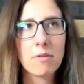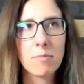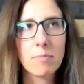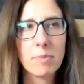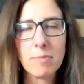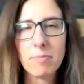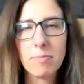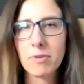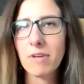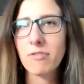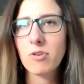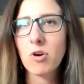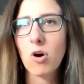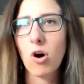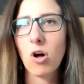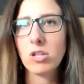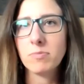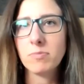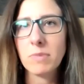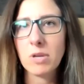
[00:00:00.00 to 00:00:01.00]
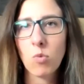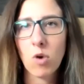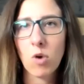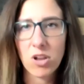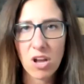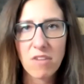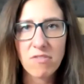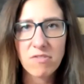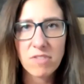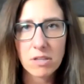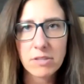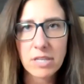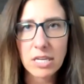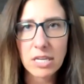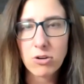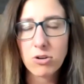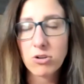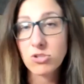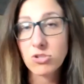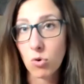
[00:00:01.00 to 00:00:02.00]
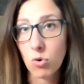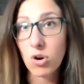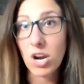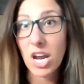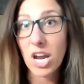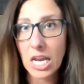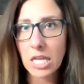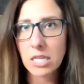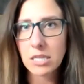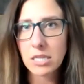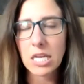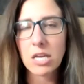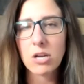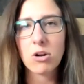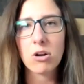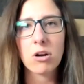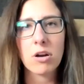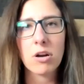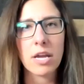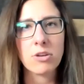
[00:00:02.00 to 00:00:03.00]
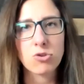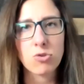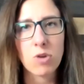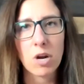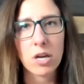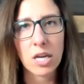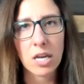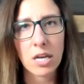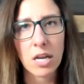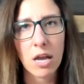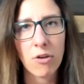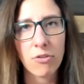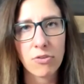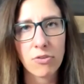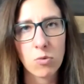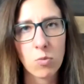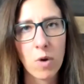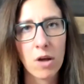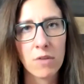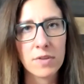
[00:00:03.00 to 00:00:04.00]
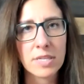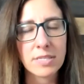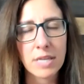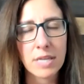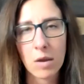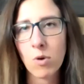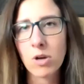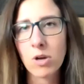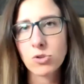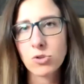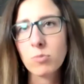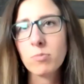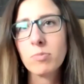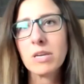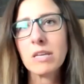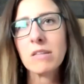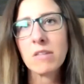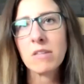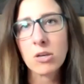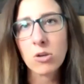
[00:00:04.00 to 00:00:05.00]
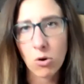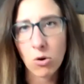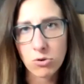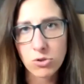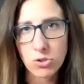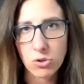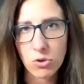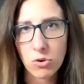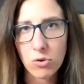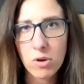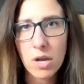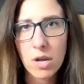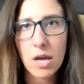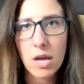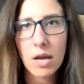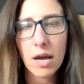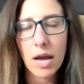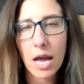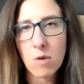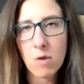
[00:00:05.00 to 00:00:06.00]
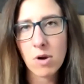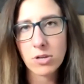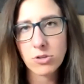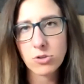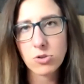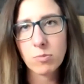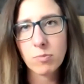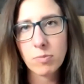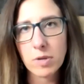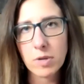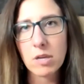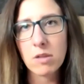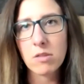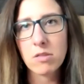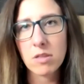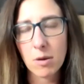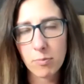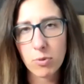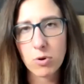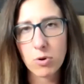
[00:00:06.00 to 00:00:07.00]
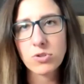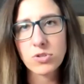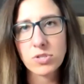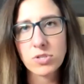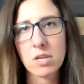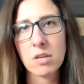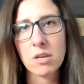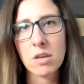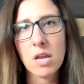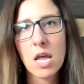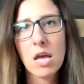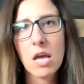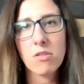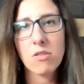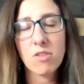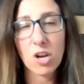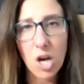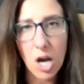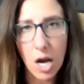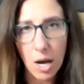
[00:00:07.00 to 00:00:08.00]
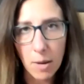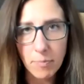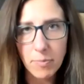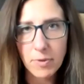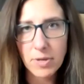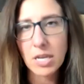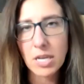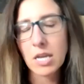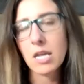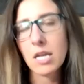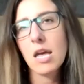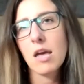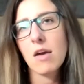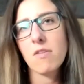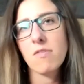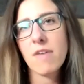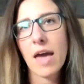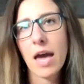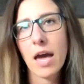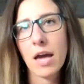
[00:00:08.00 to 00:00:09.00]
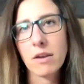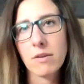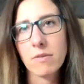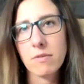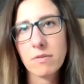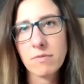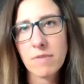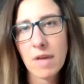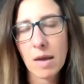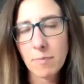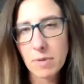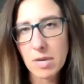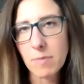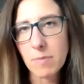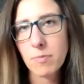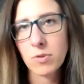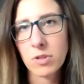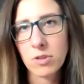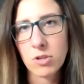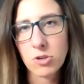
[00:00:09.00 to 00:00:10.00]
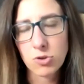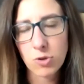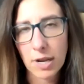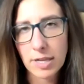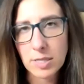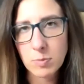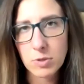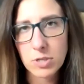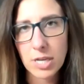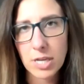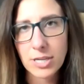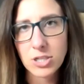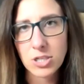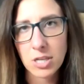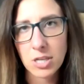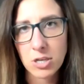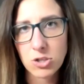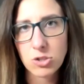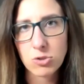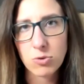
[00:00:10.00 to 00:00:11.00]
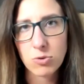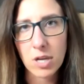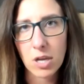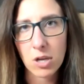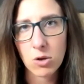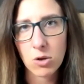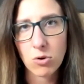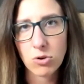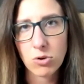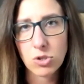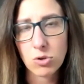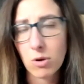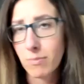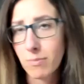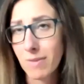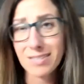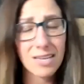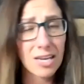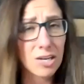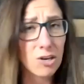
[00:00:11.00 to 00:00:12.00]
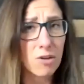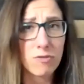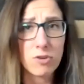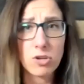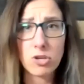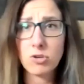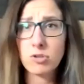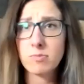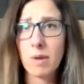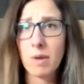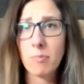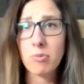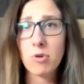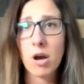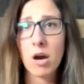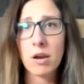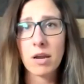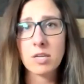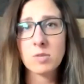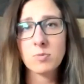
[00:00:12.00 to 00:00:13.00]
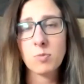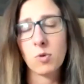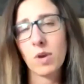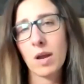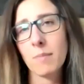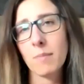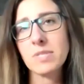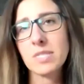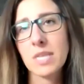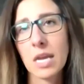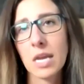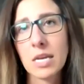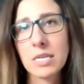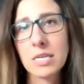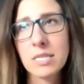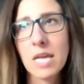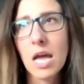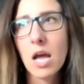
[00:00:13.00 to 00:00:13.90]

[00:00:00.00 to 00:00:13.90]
people have called me one of the leaders or a leader in trucking health and wellness. I want to be the go-to. I want to be the person, the company that people in the transportation industry can go to. I'm not saying you have to use my products, but what I'm saying is,